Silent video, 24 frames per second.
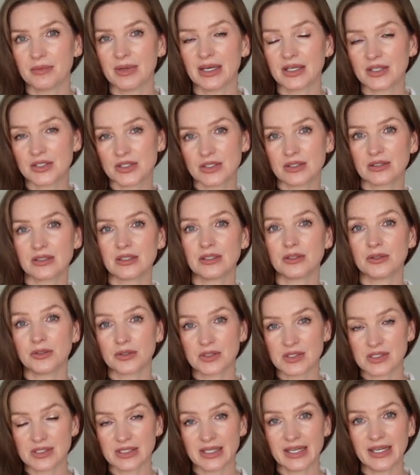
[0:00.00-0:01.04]
actually
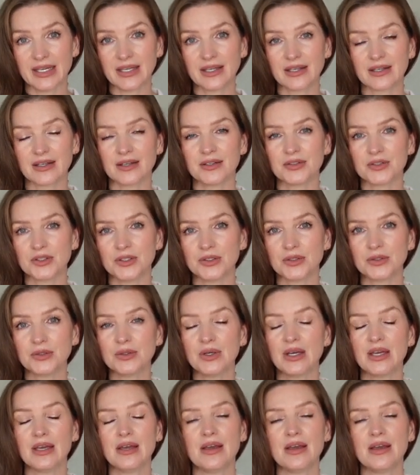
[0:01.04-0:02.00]
looks like on you.